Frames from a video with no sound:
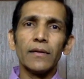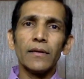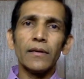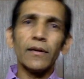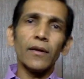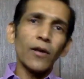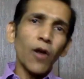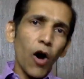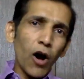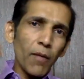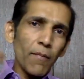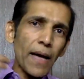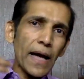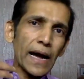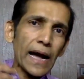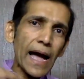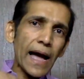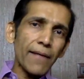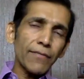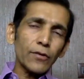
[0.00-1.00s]
Long
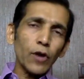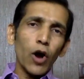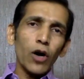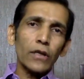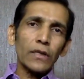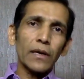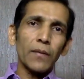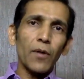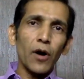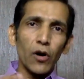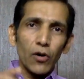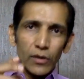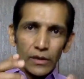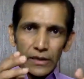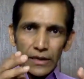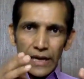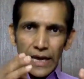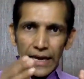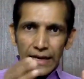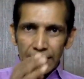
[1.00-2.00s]
back I have talked
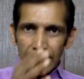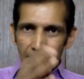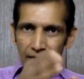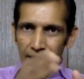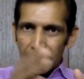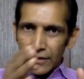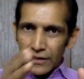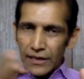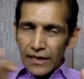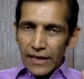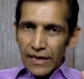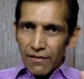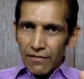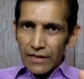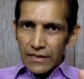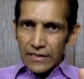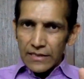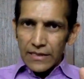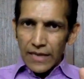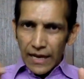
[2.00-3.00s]
about, like, there are 3
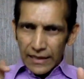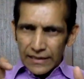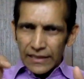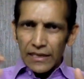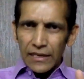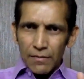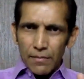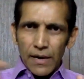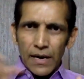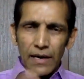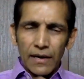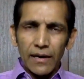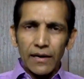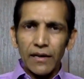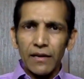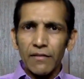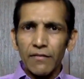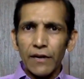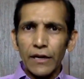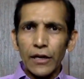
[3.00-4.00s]
levels, I think in my
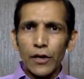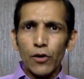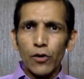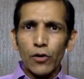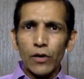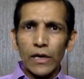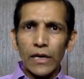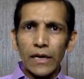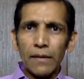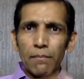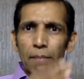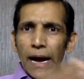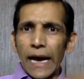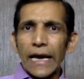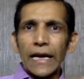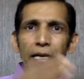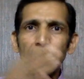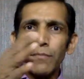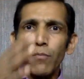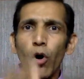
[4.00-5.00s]
earlier video only:
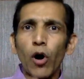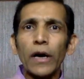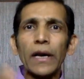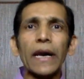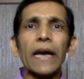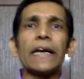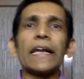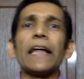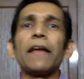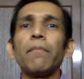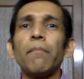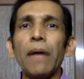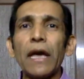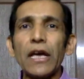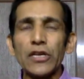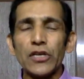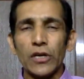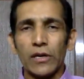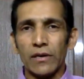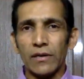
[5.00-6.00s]
mild, moderate and
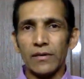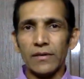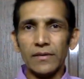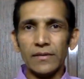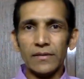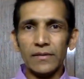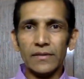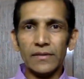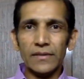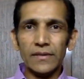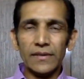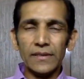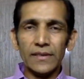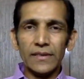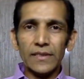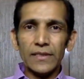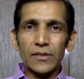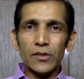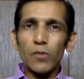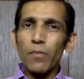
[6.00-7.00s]
major.
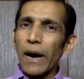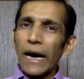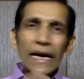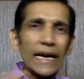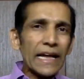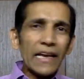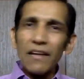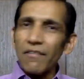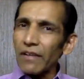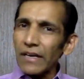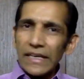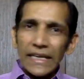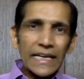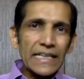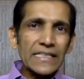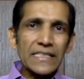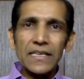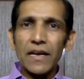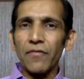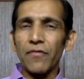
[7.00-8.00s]
So mild, anyone
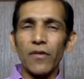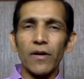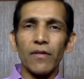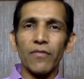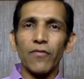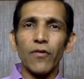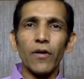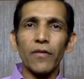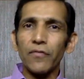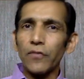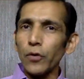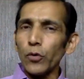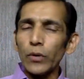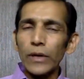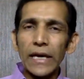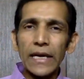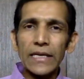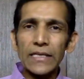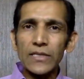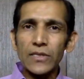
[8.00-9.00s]
can suffer for a few
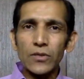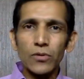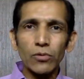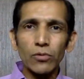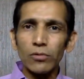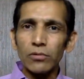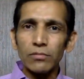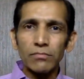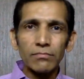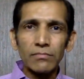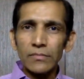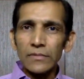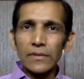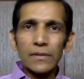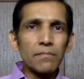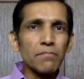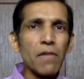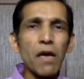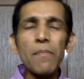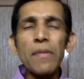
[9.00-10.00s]
days to
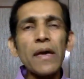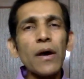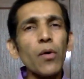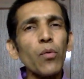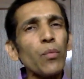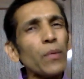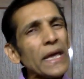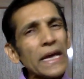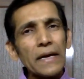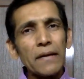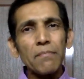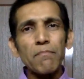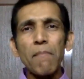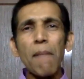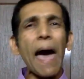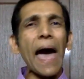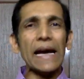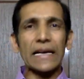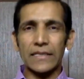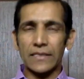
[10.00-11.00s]
maybe a week
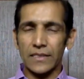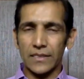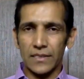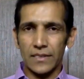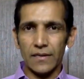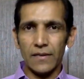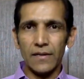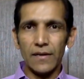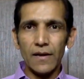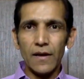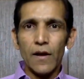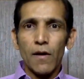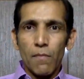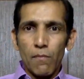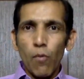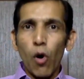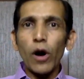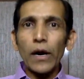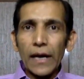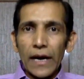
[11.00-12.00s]
max.
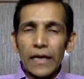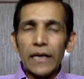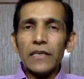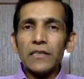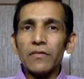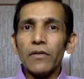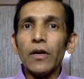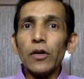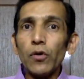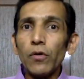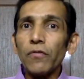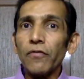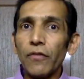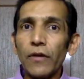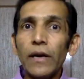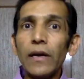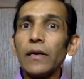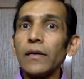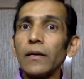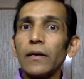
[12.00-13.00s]
Moderate is when you
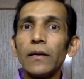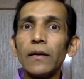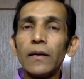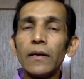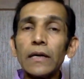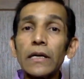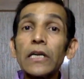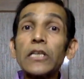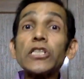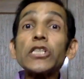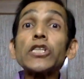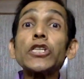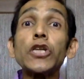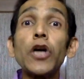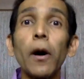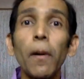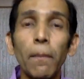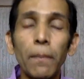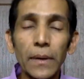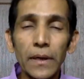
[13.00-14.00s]
feel
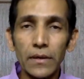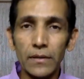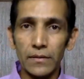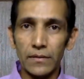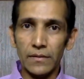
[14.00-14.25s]
disturbed,